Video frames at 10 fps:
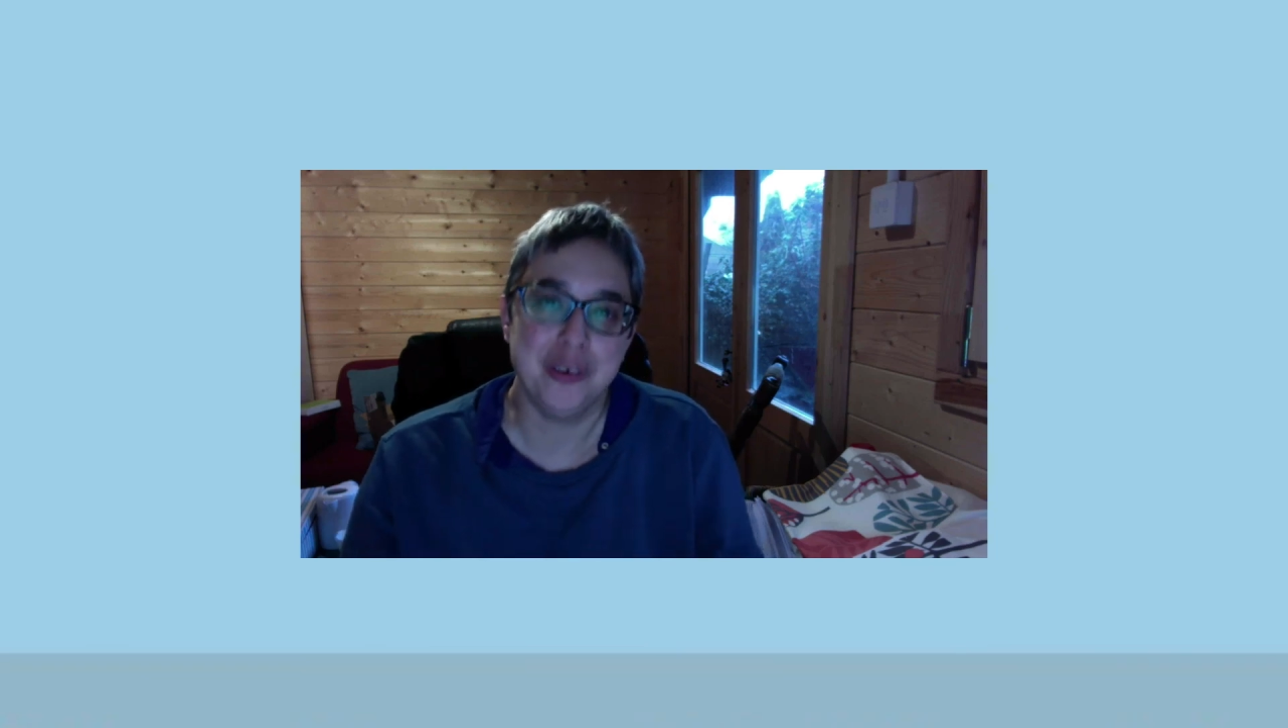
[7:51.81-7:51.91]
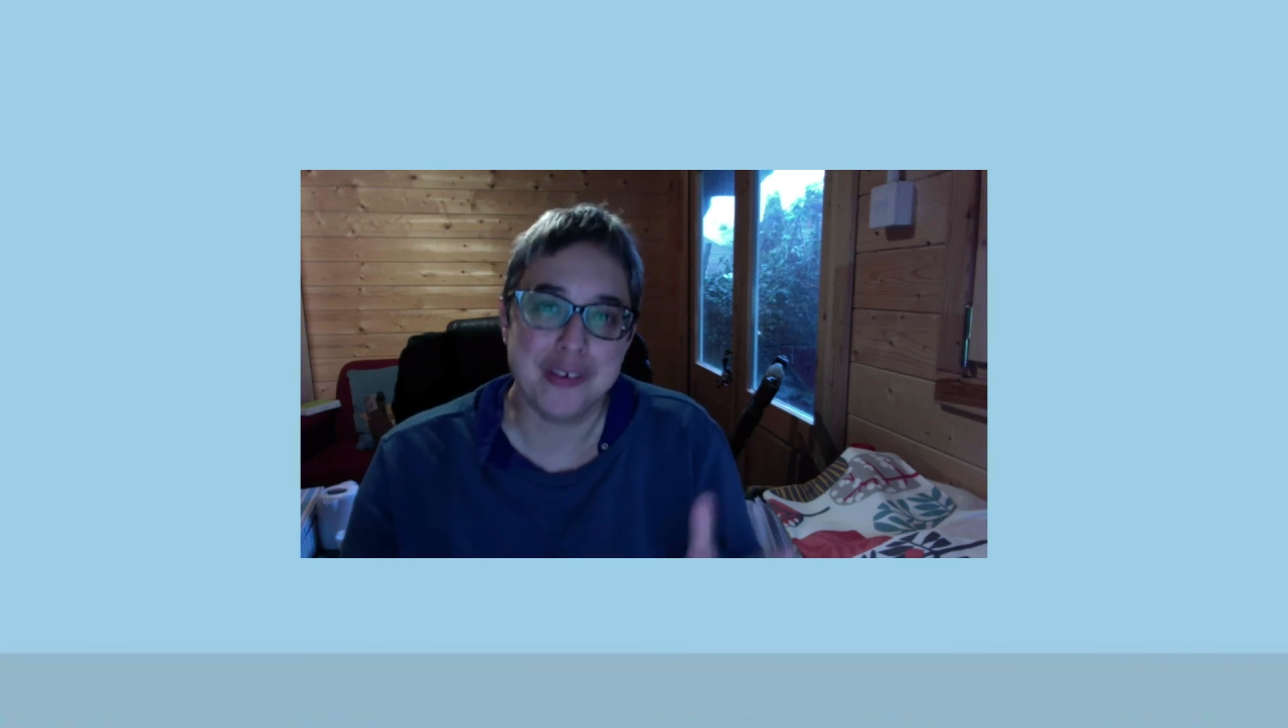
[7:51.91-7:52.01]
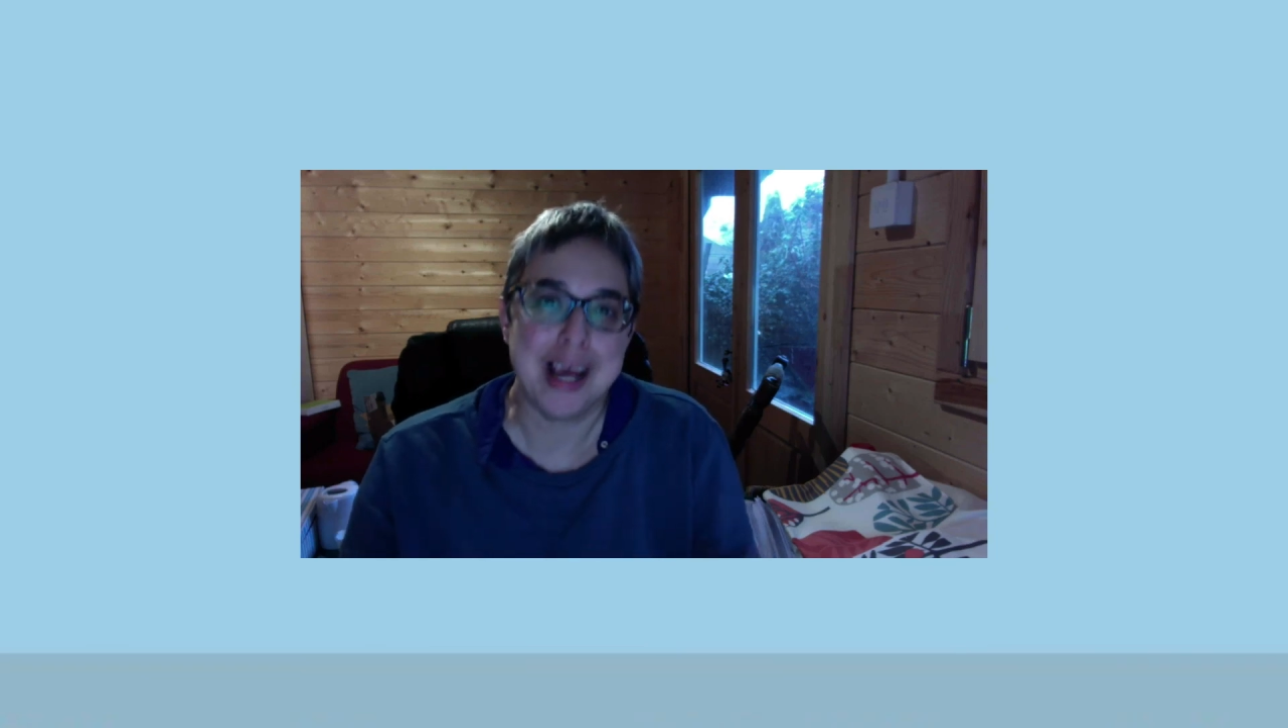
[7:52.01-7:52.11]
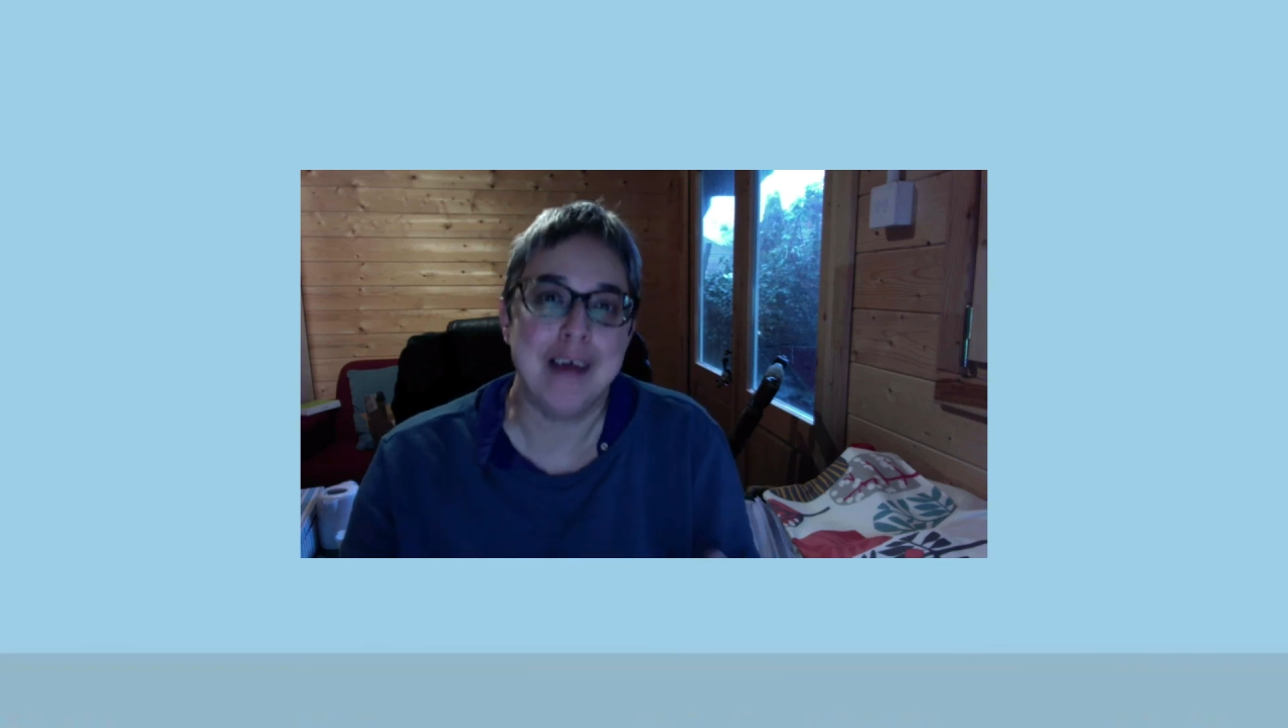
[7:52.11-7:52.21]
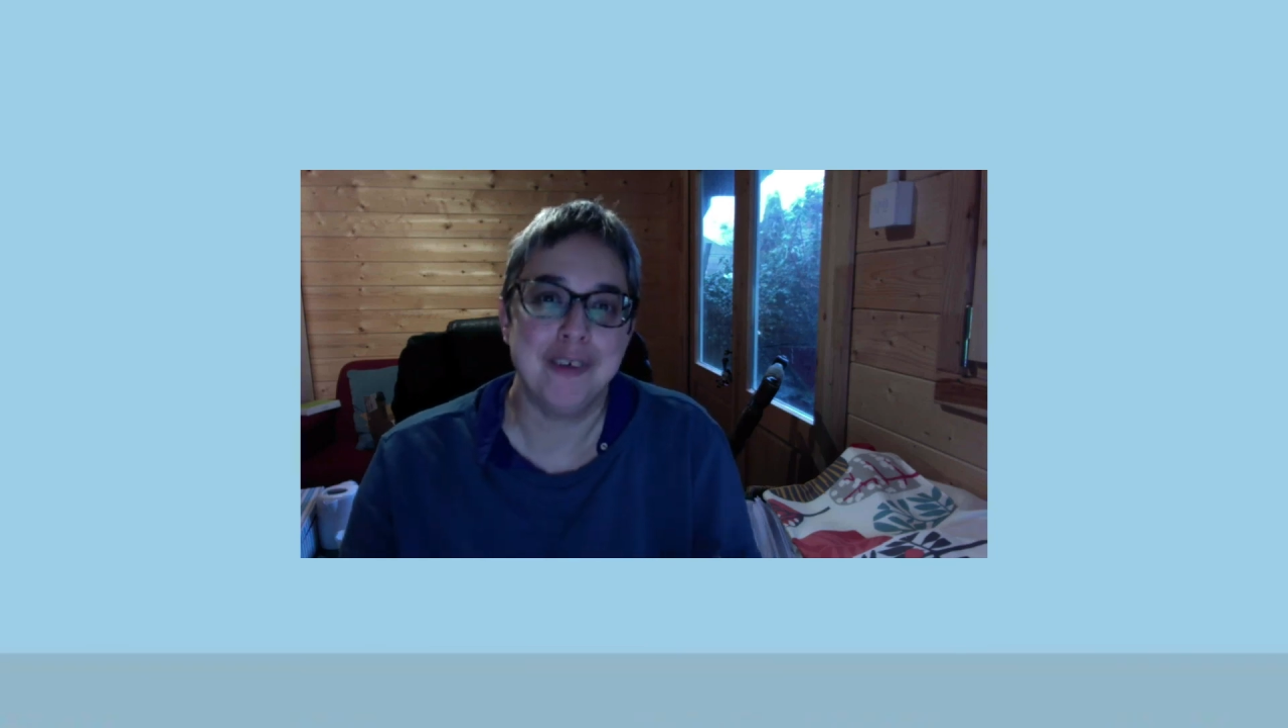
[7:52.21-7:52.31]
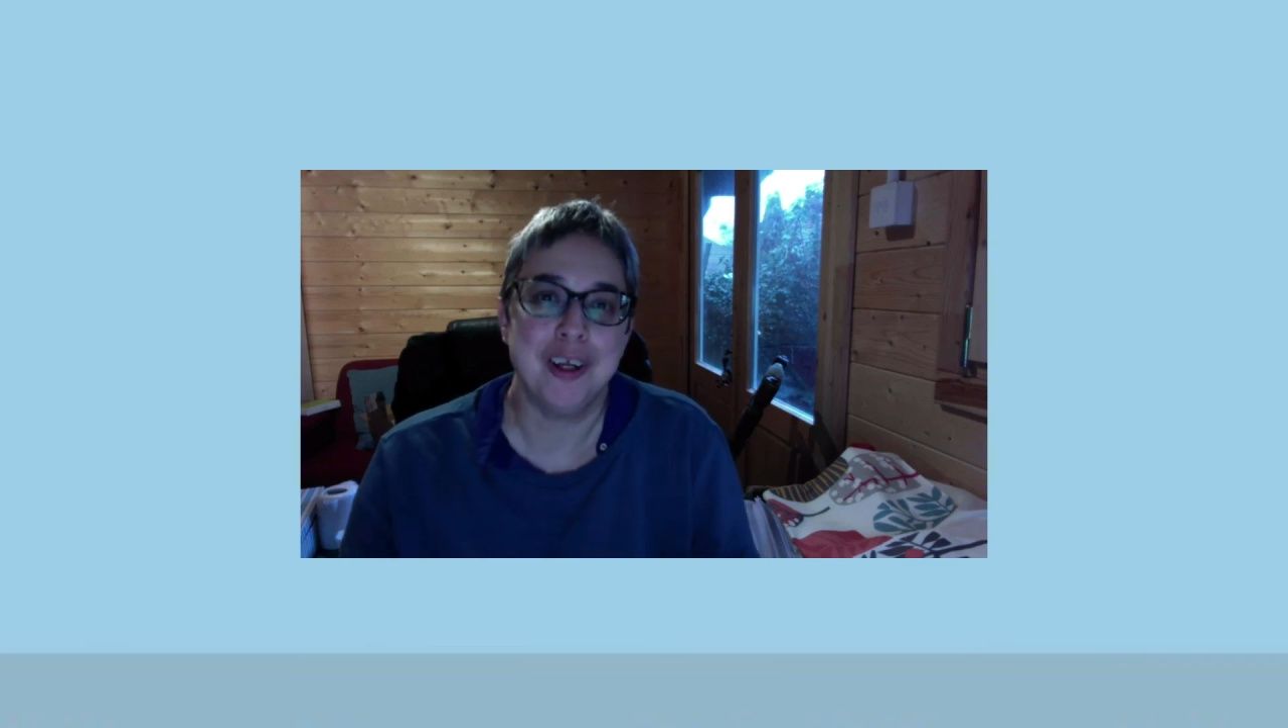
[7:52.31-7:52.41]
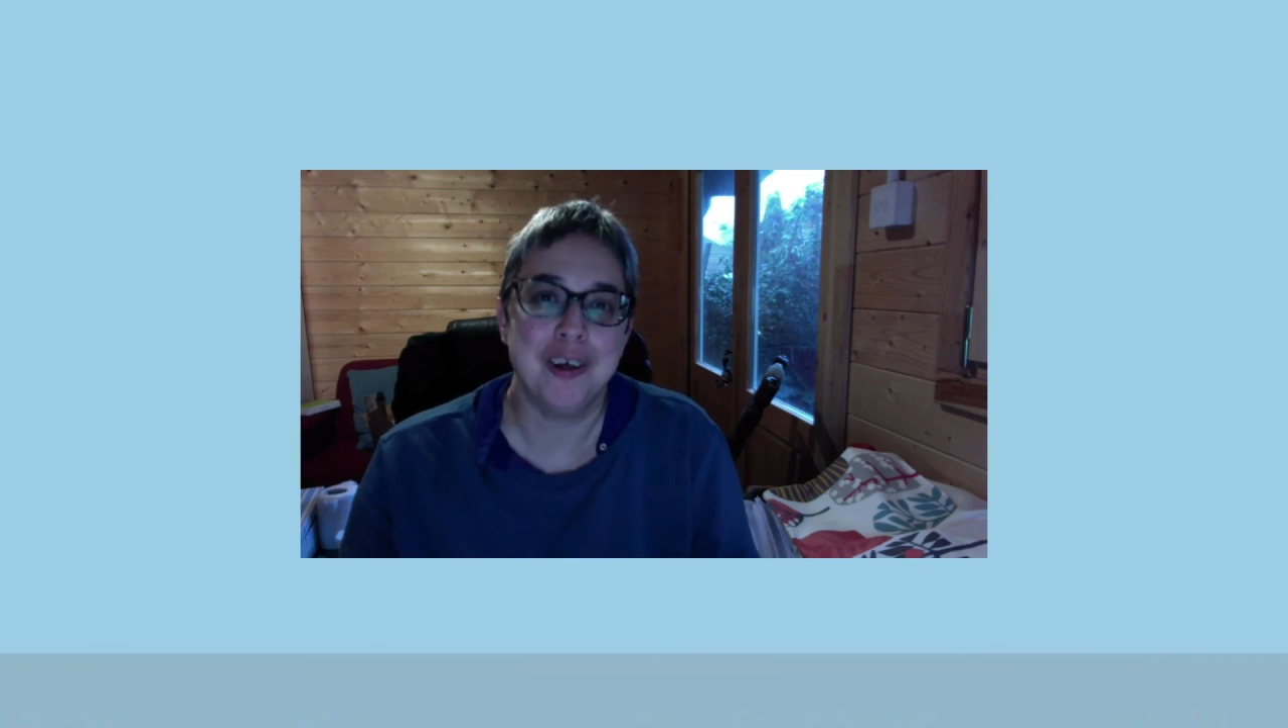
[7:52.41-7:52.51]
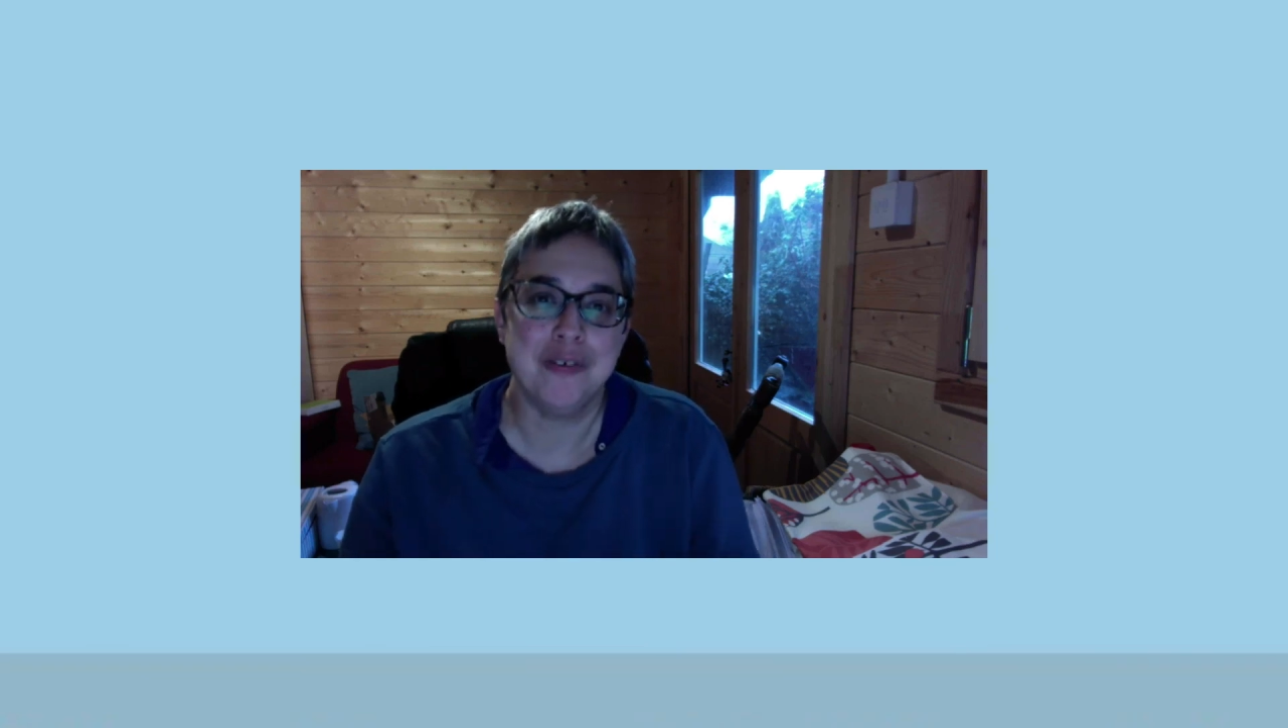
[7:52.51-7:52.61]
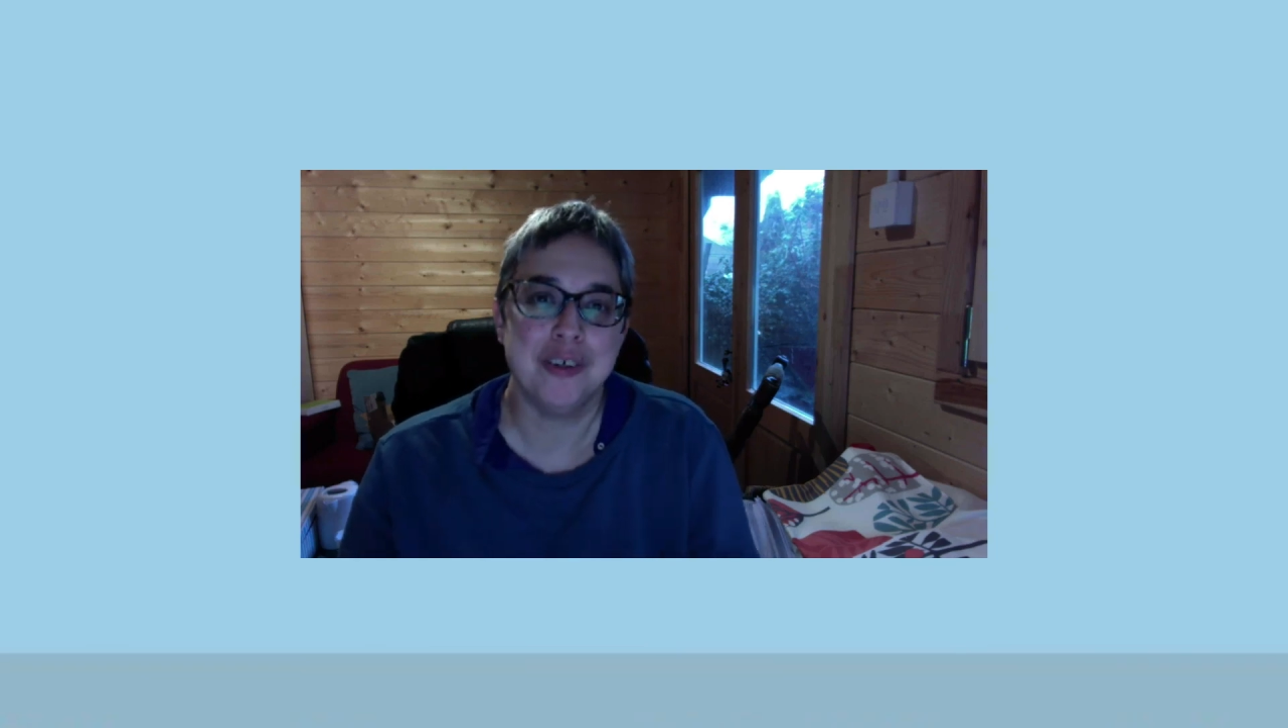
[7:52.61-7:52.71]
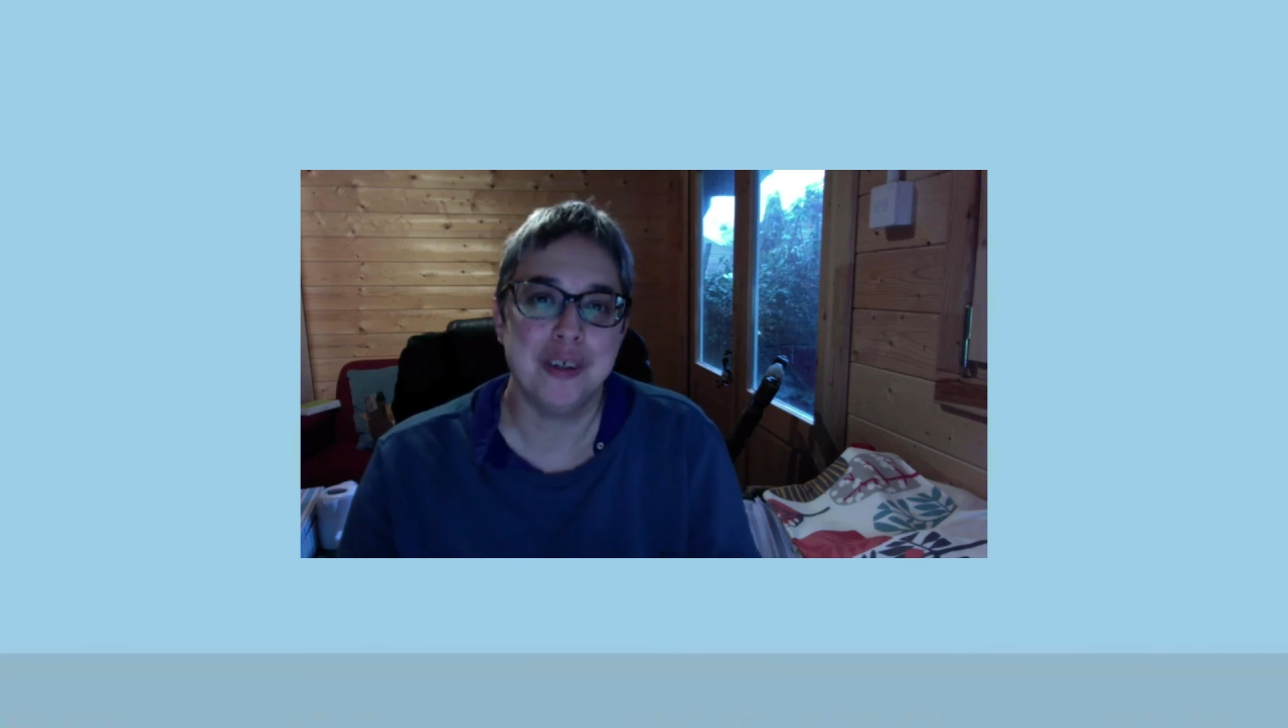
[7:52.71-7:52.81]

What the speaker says: download